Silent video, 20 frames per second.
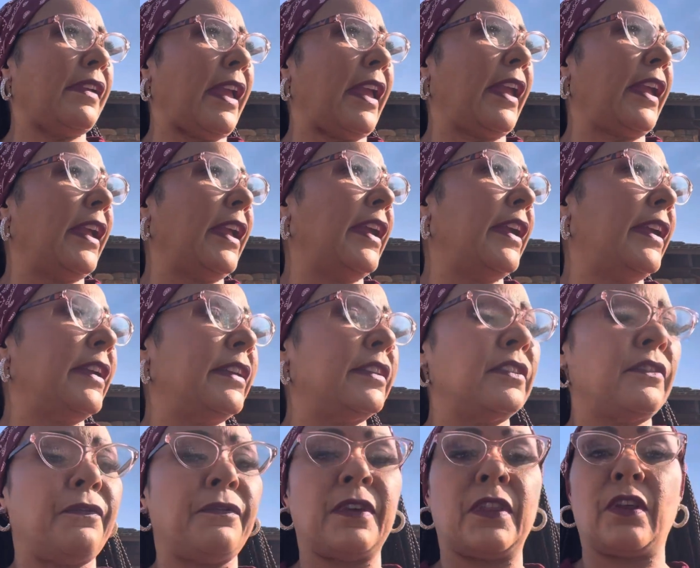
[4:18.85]

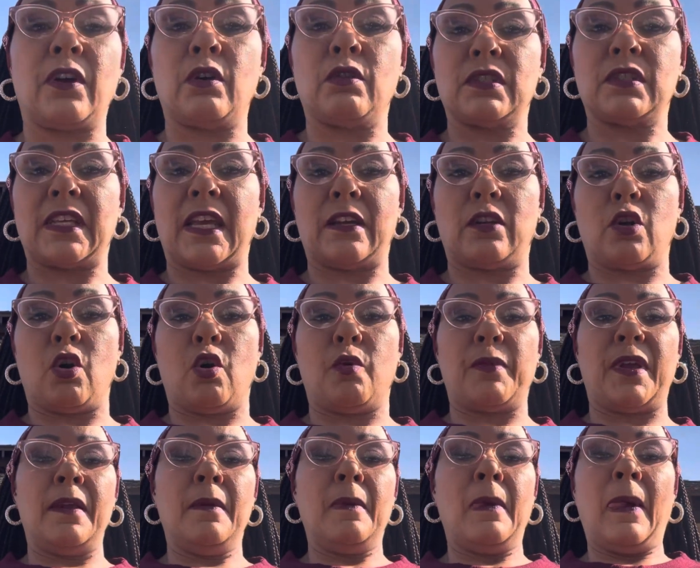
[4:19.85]
And for those that know
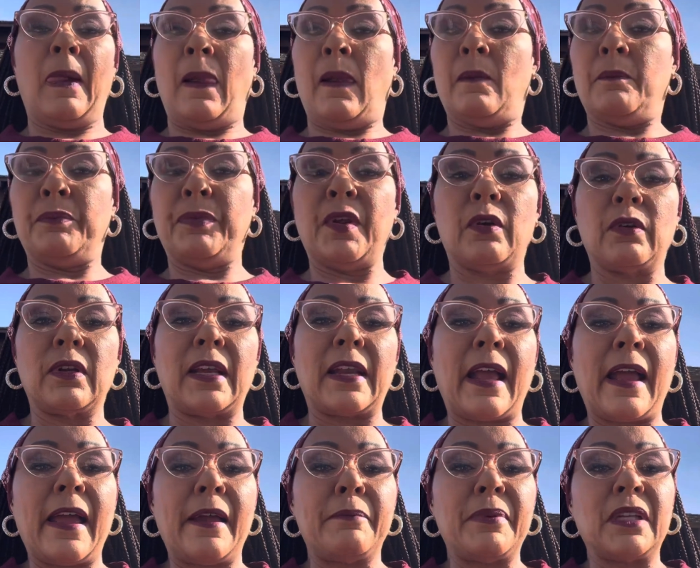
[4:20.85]
me, know that
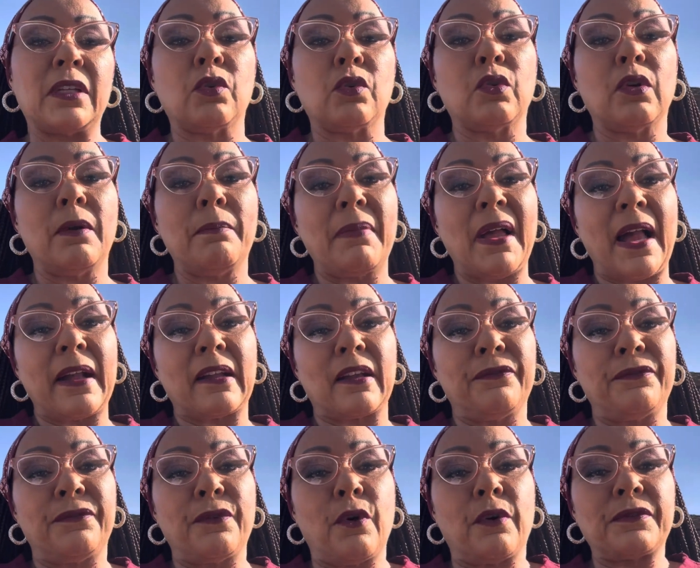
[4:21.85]
I have been going back
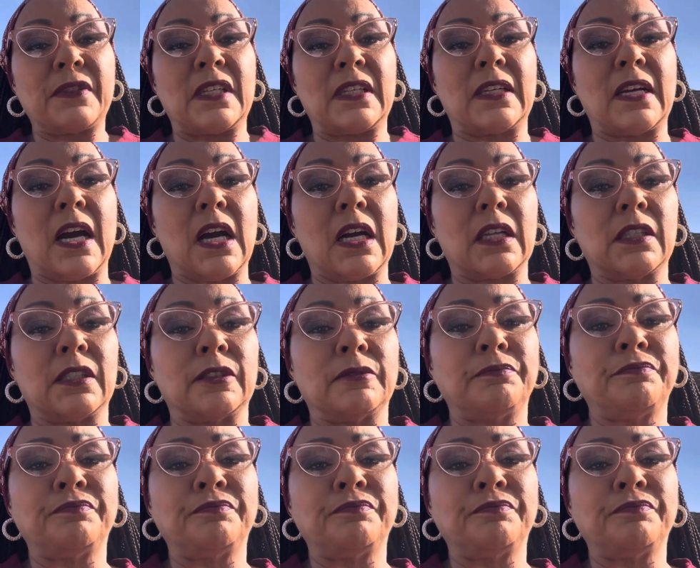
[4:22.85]
and forth to Ghana